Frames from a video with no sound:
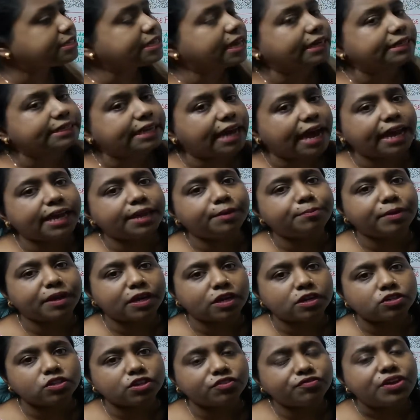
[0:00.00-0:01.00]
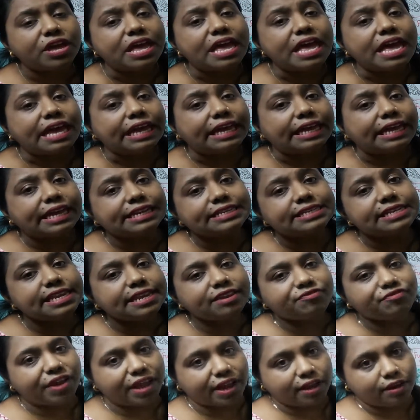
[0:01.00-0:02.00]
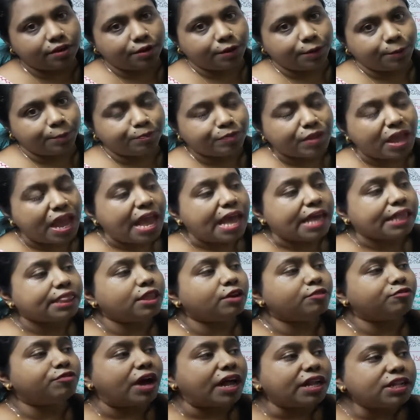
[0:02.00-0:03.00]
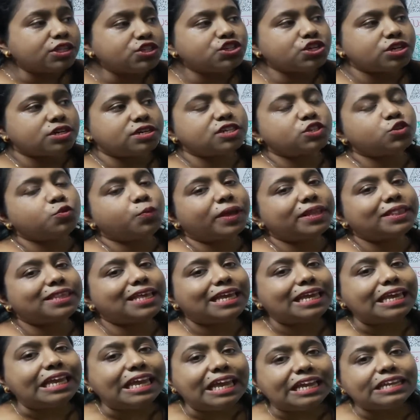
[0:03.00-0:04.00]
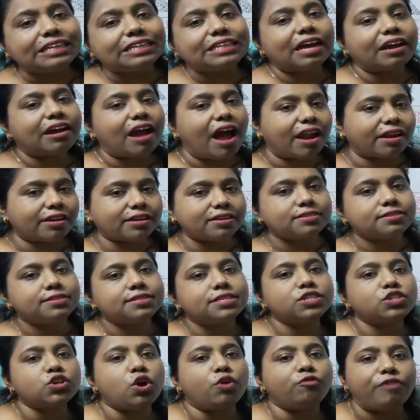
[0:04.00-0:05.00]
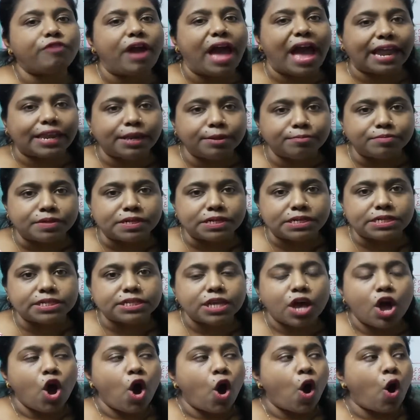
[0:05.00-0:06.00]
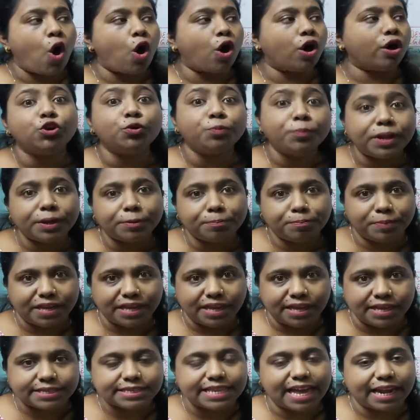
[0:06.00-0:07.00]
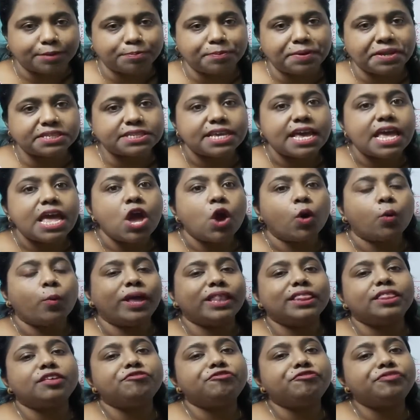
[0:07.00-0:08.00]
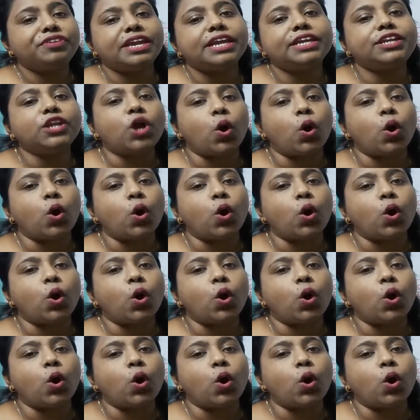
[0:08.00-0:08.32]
are dying because of kidney failure. The vultures, when they eat the carcasses of animals or human beings, that means when they feed